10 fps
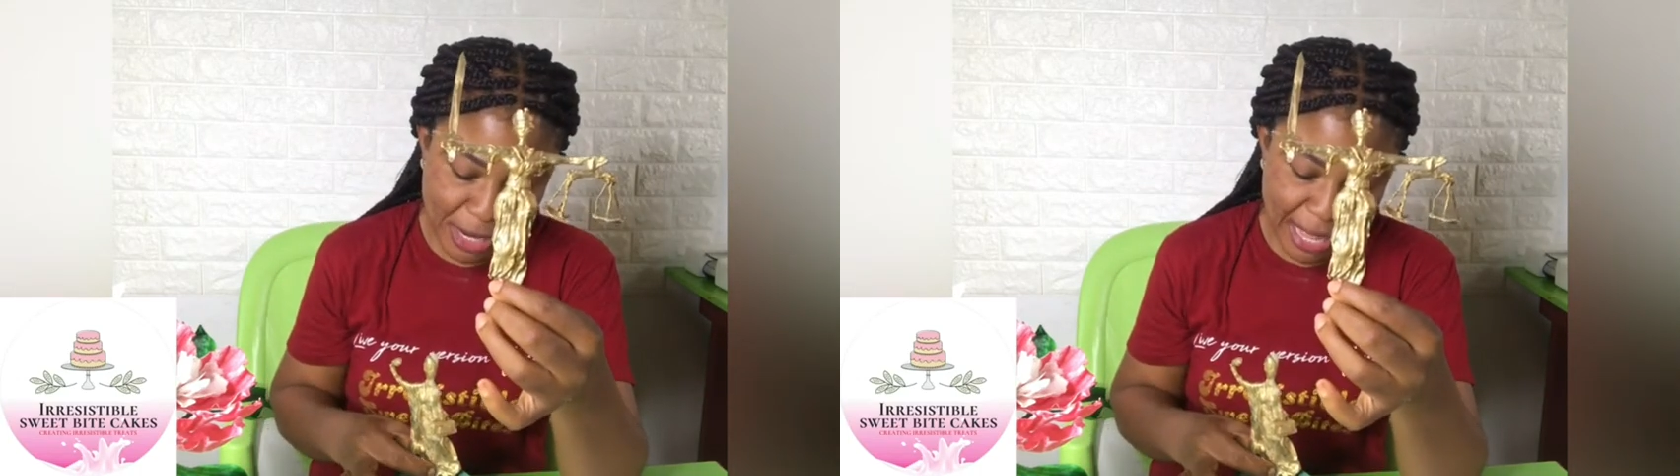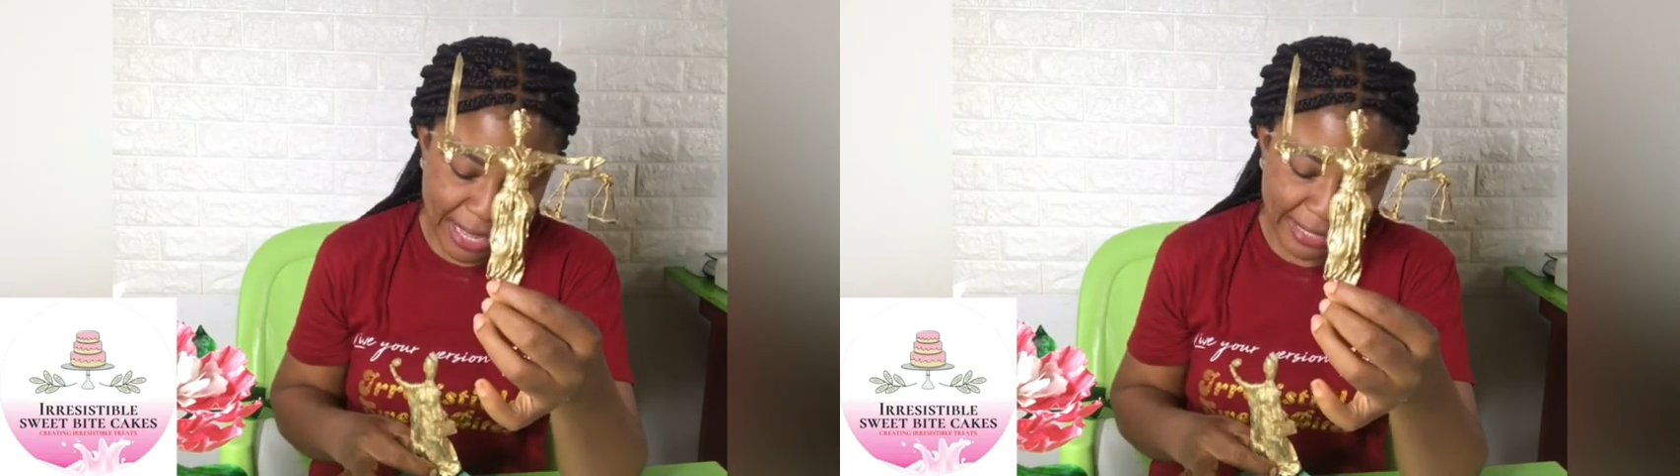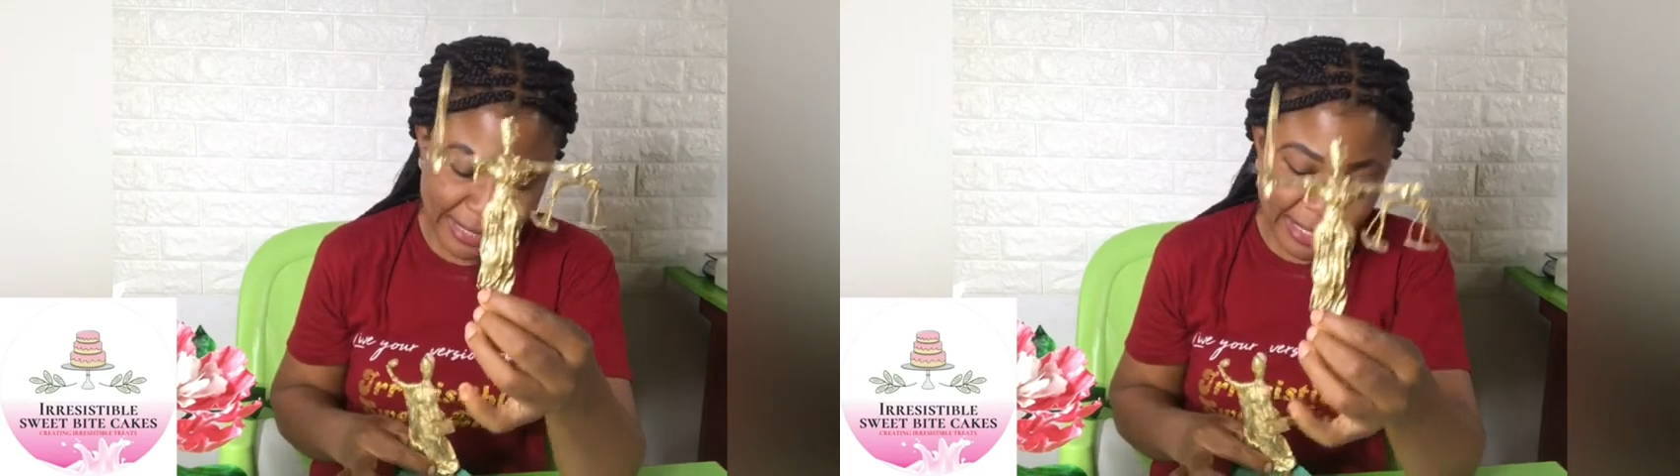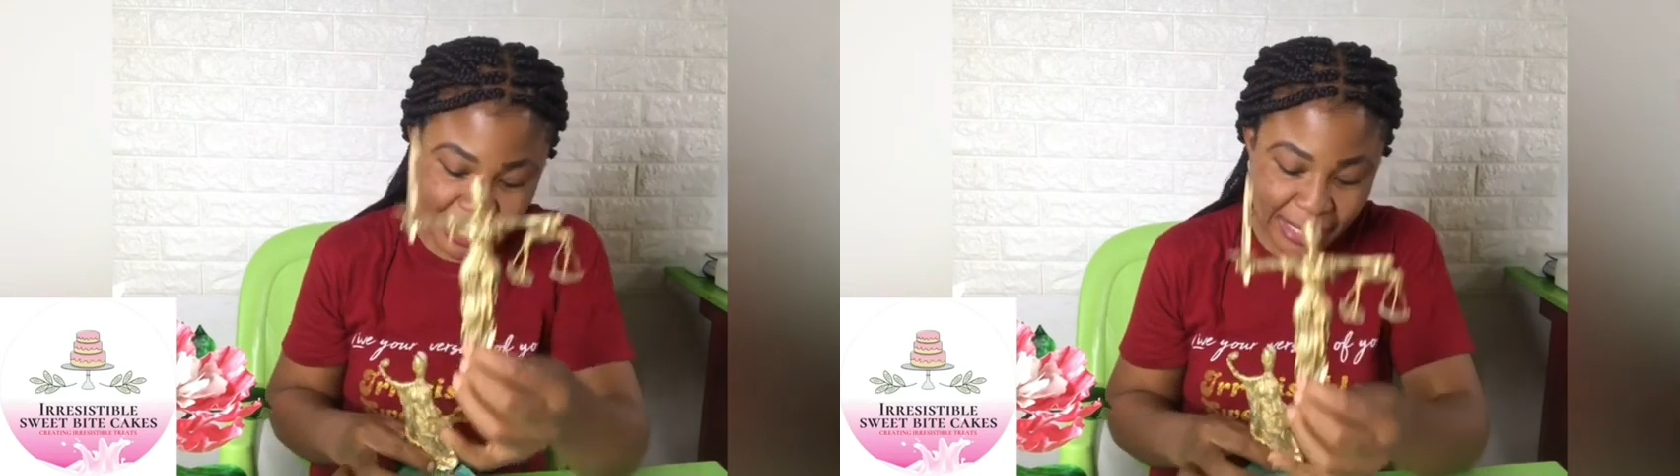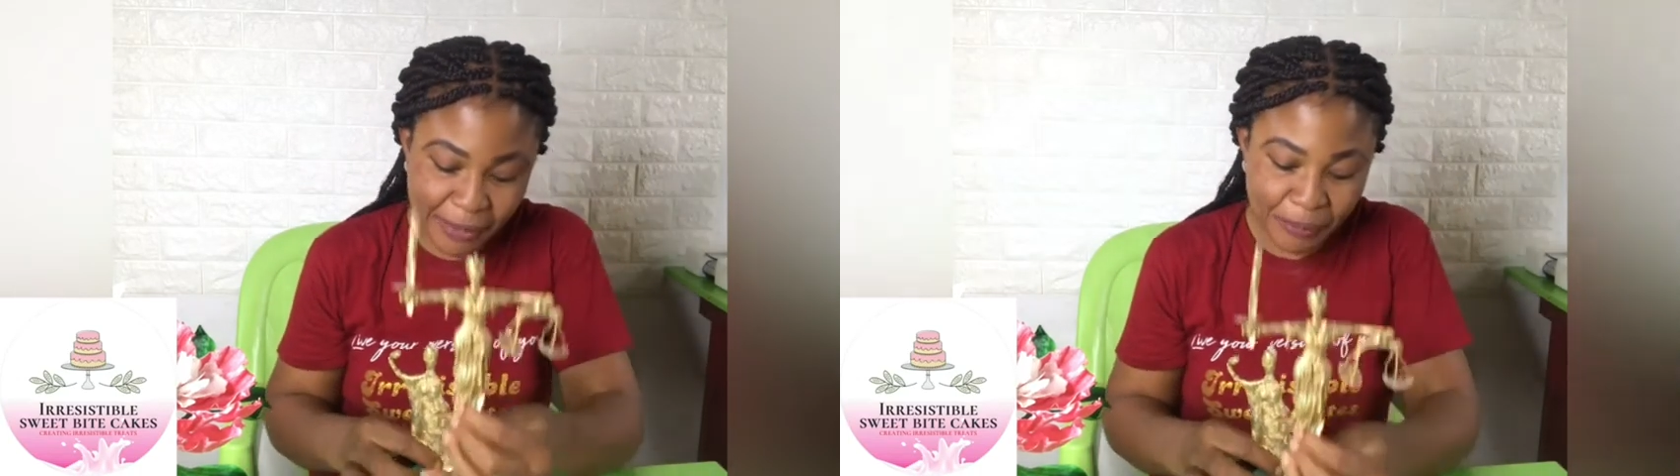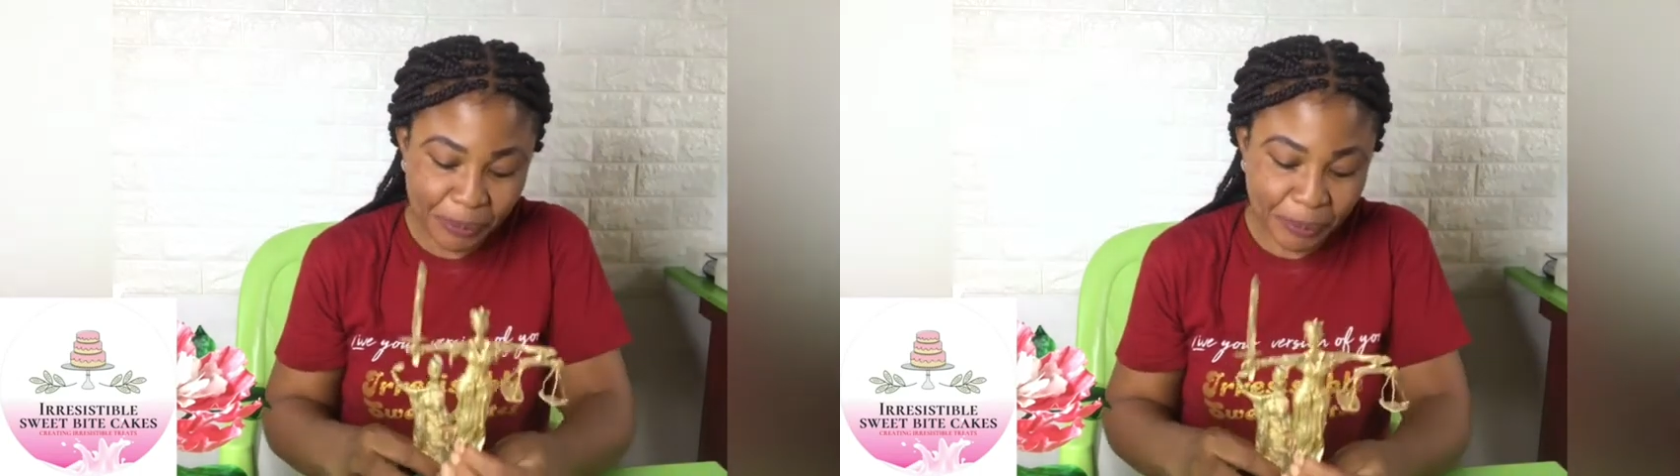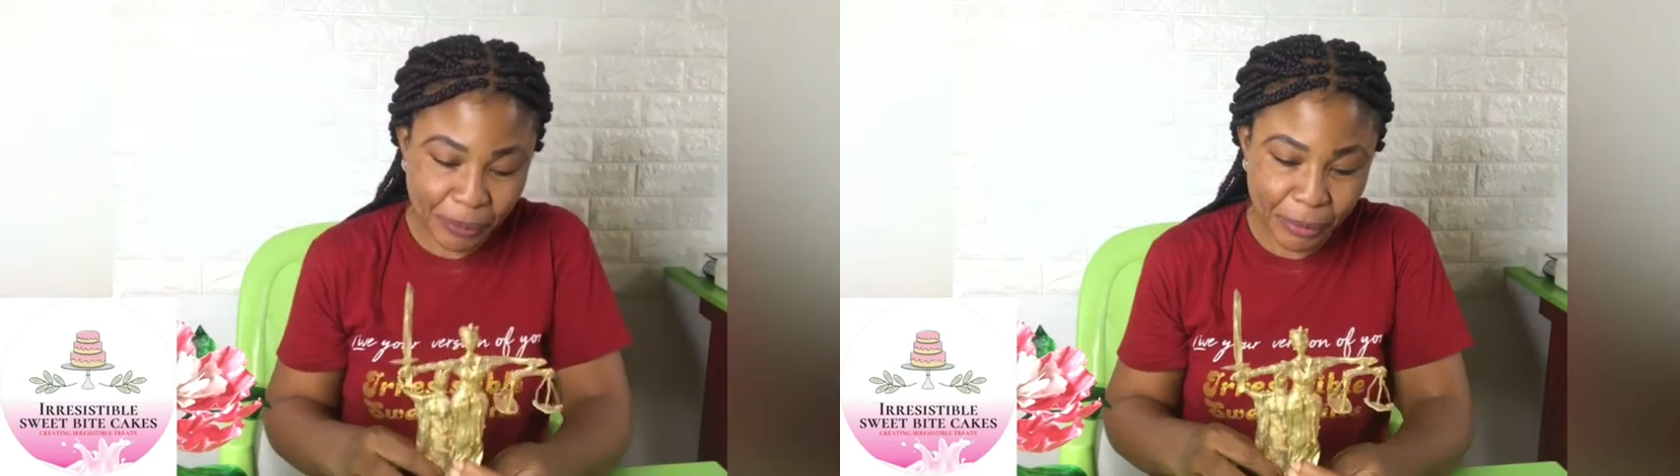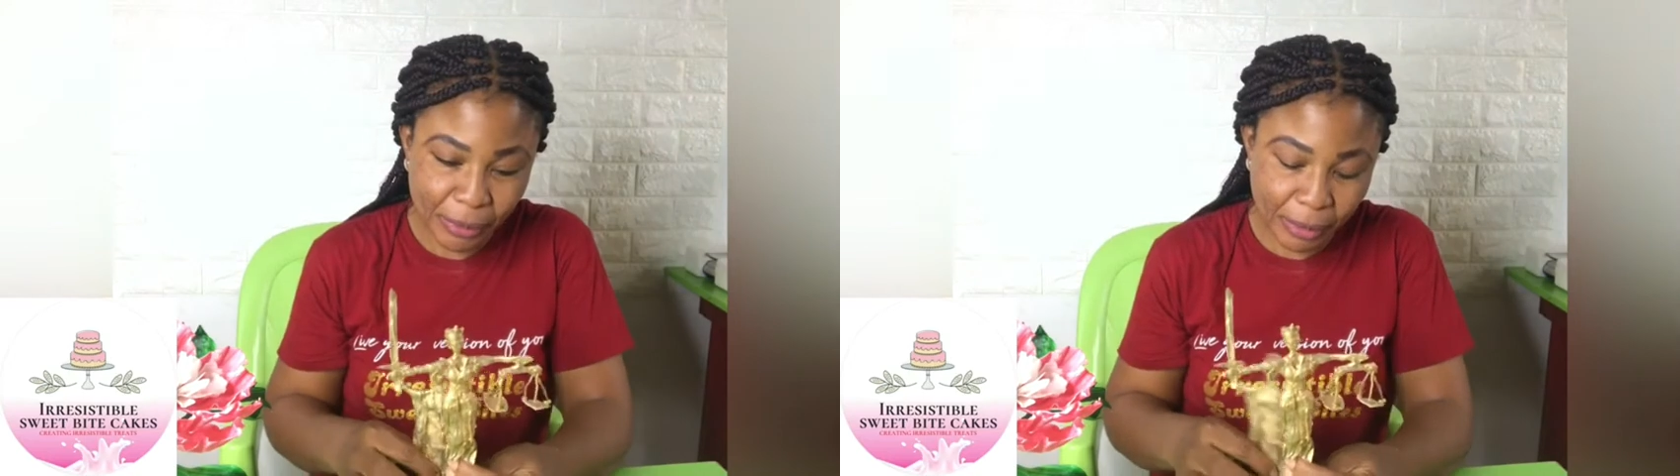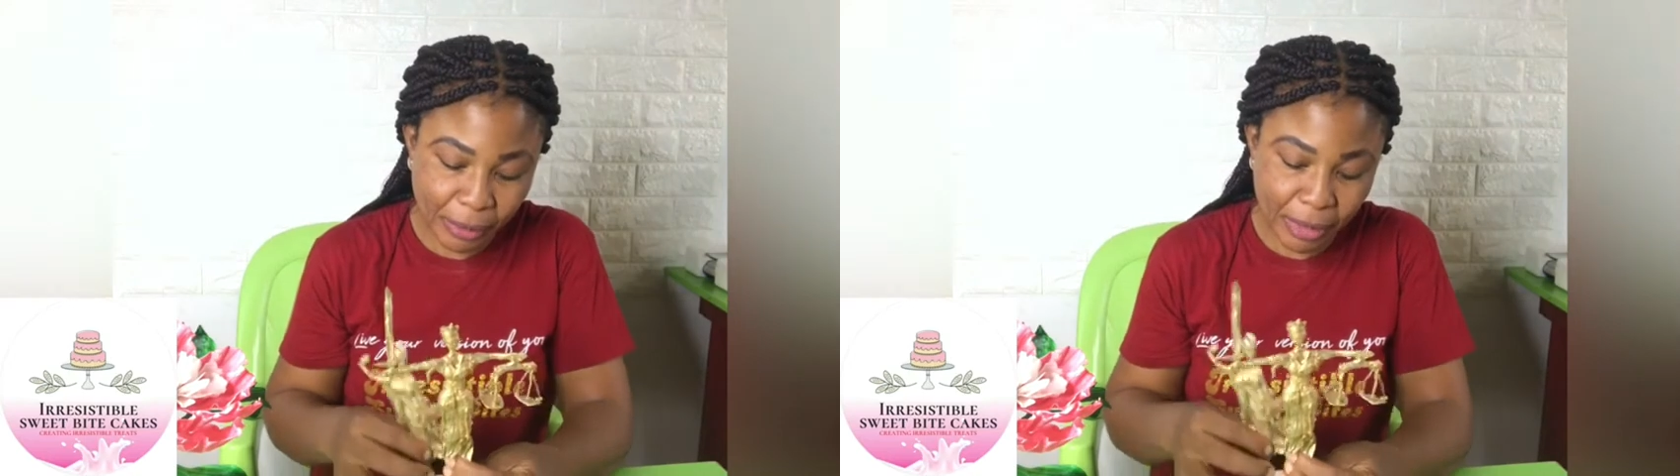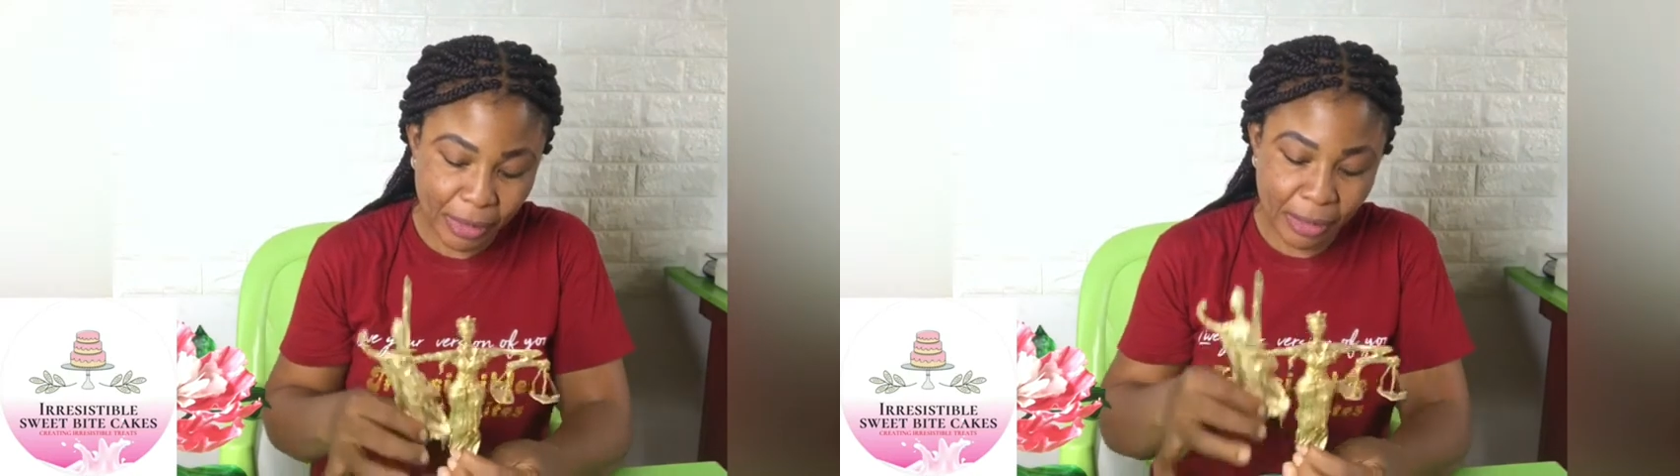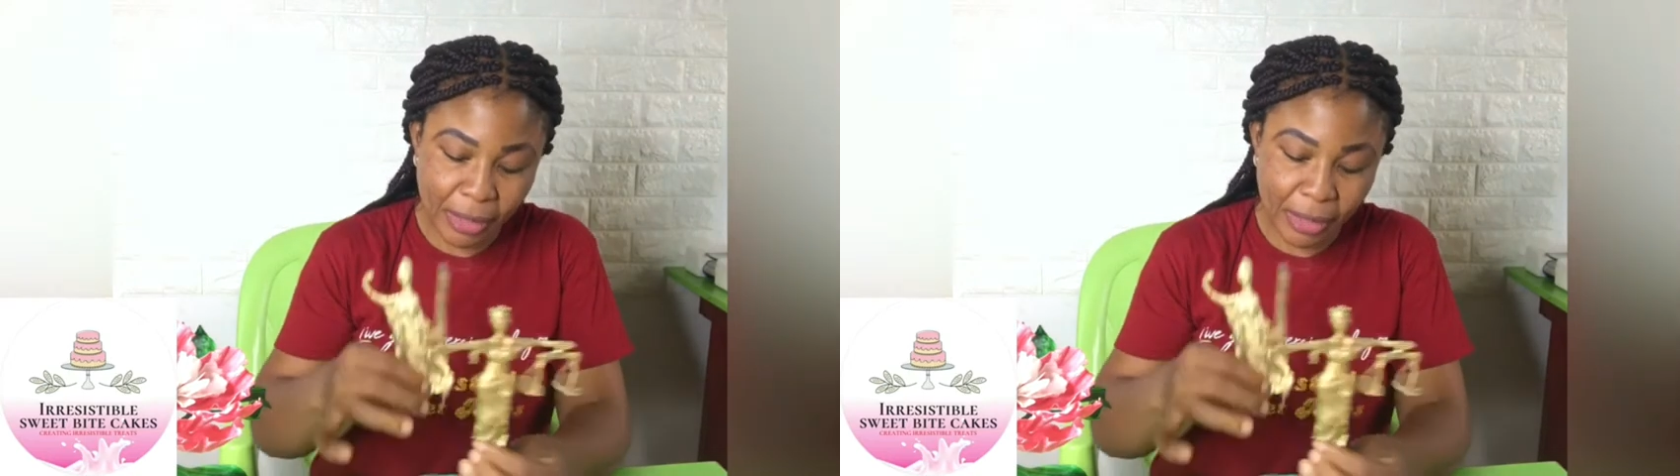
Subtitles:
I did. Okay,